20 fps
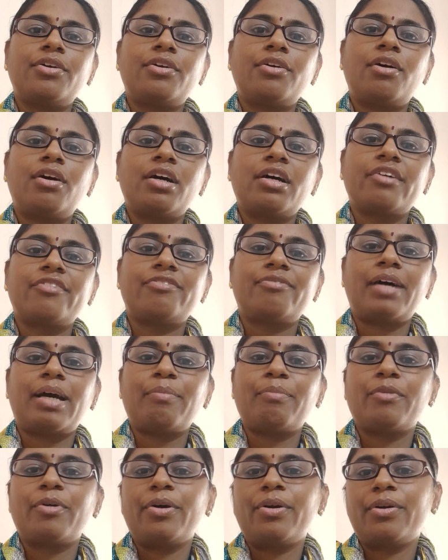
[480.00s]
talk if I
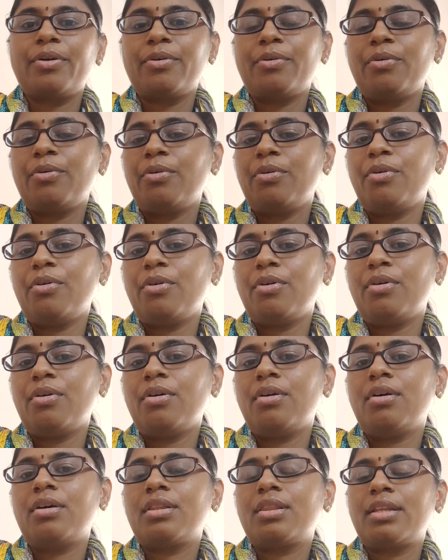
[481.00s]
am going to
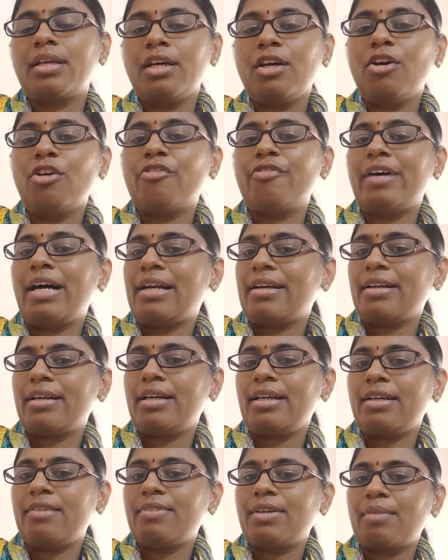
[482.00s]
think of
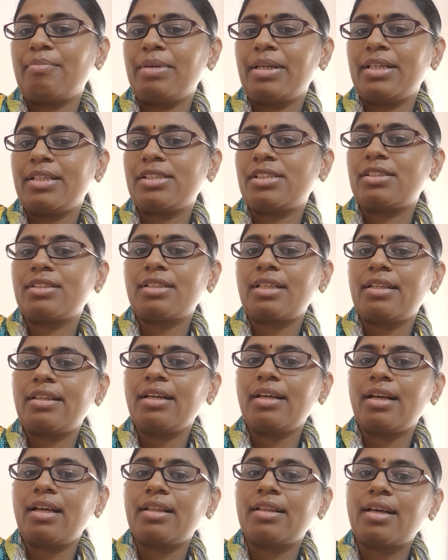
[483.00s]
alternative communication.
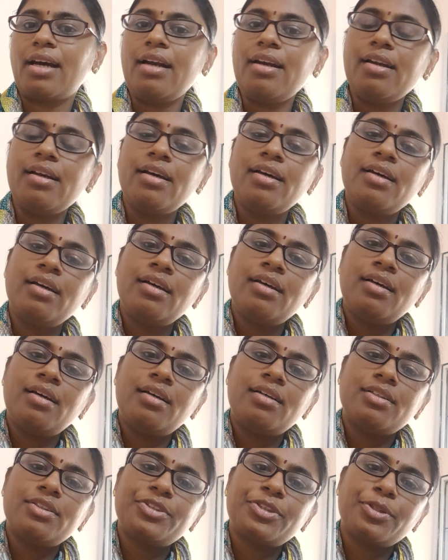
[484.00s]
Nothing like that.
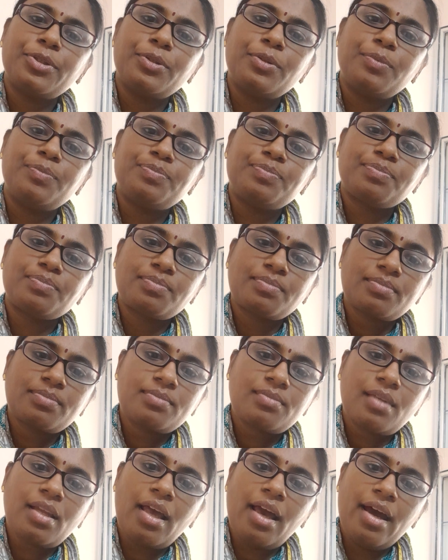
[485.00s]
So
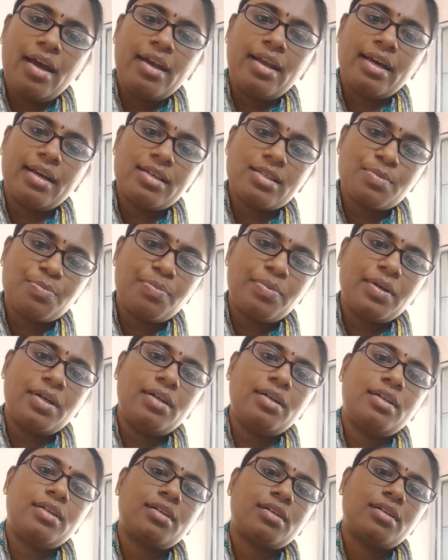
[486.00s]
an
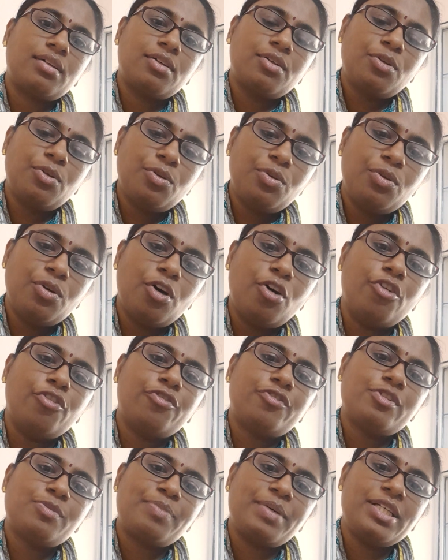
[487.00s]
expert
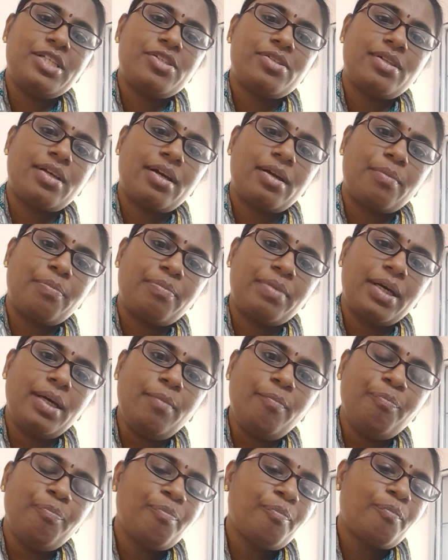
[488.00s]
of speech
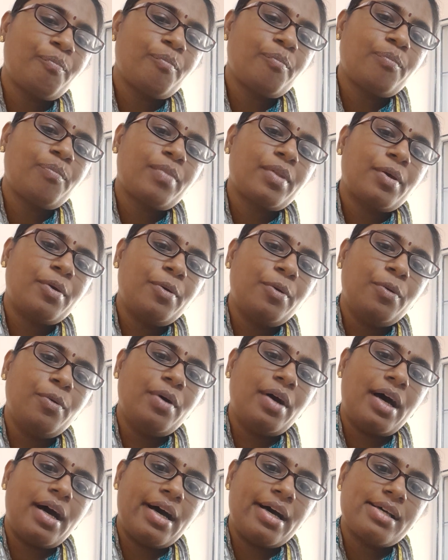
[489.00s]
therapy
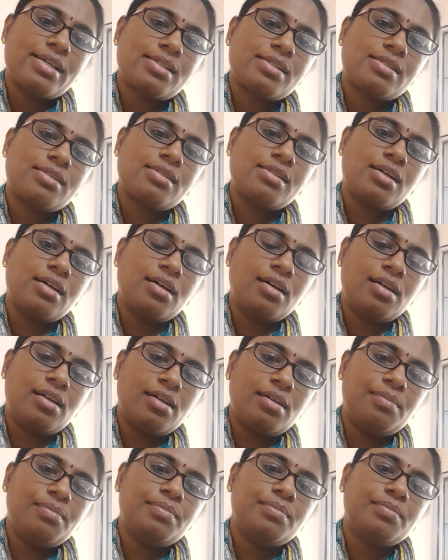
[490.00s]
who has
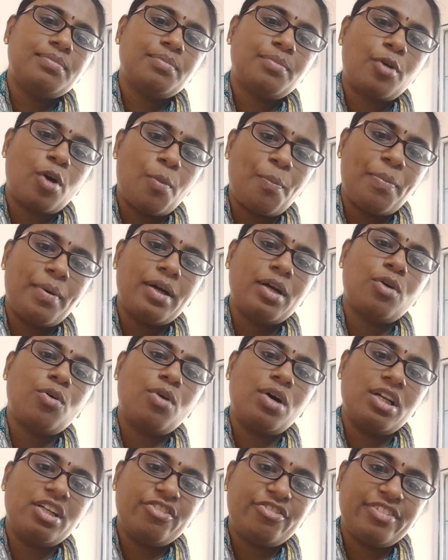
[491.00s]
the proper
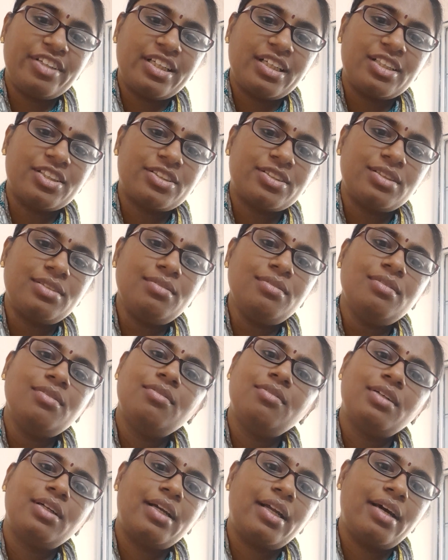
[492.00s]
qualification
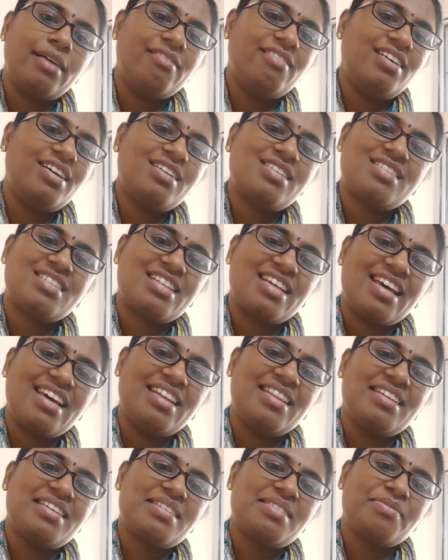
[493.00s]
would never
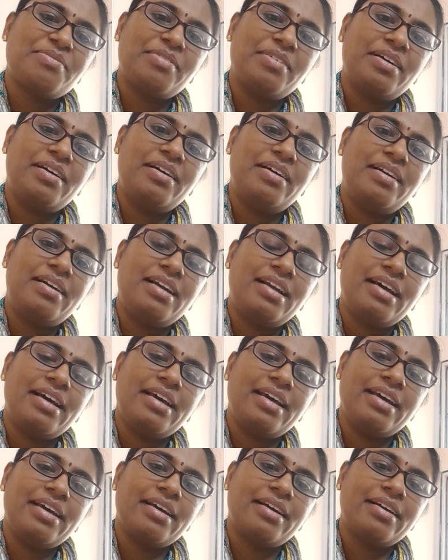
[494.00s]
say this word
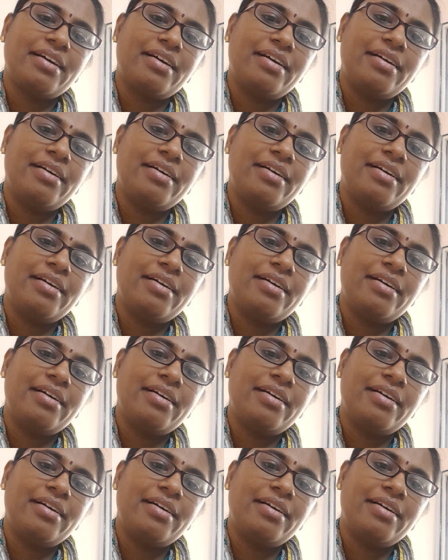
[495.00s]
like